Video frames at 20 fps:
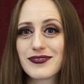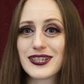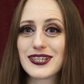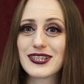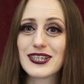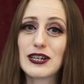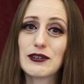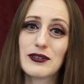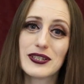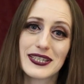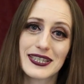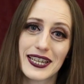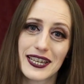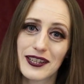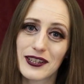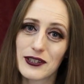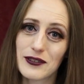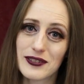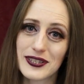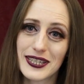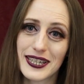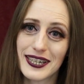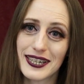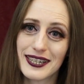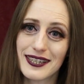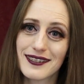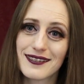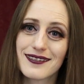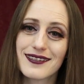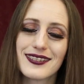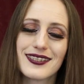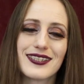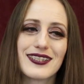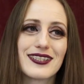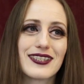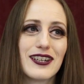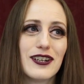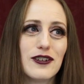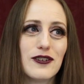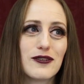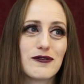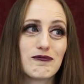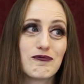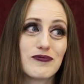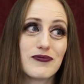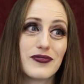so is St. Lucia. So